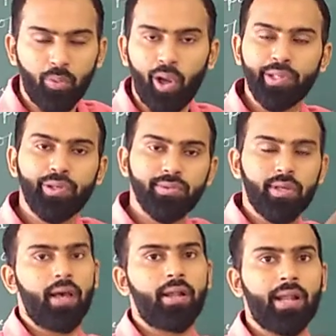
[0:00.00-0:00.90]
Molecules
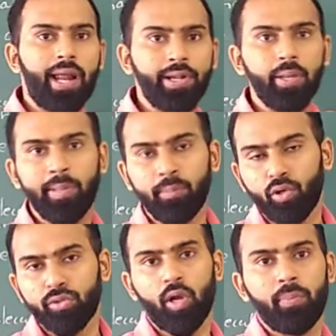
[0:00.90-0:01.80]
are random in
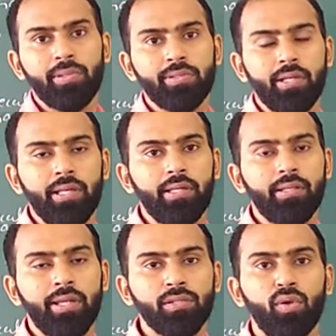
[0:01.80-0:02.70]
motion. Obviously,
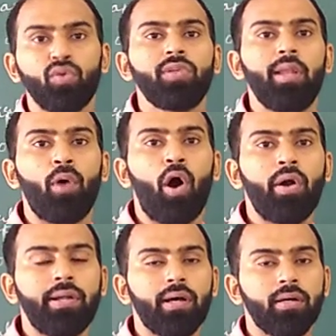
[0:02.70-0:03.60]
there is a loosely
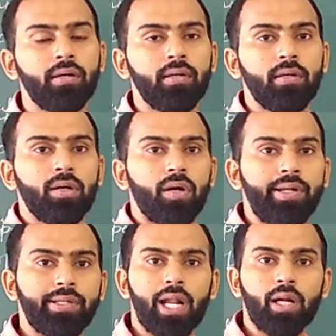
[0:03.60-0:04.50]
bound
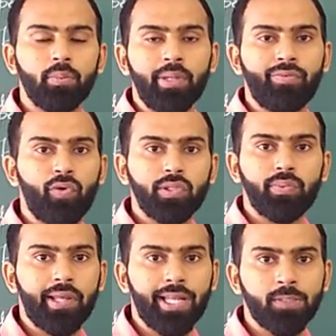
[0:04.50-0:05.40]
interatomic force
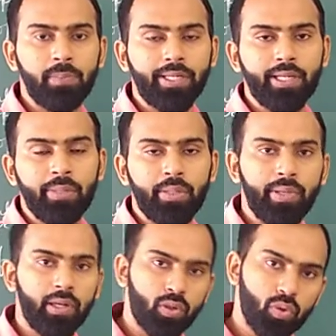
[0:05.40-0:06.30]
we can expect in
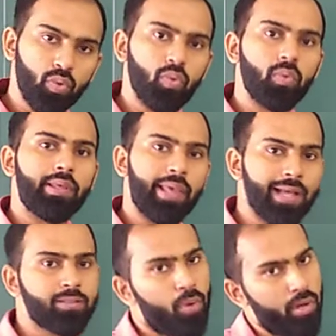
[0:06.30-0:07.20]
between two gas
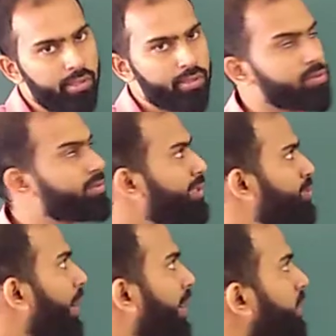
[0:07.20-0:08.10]
molecules. That's
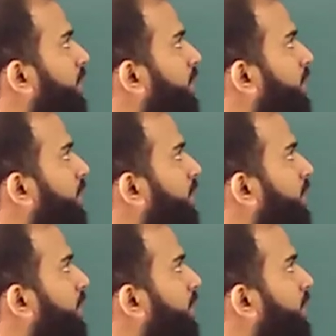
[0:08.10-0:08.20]
why.